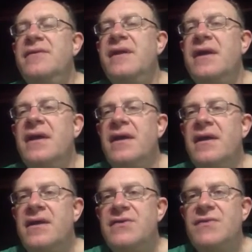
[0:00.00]
the
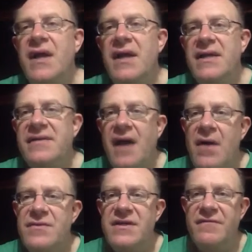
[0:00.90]
Israeli
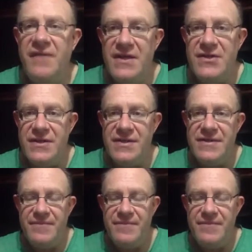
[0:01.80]
towns and villages.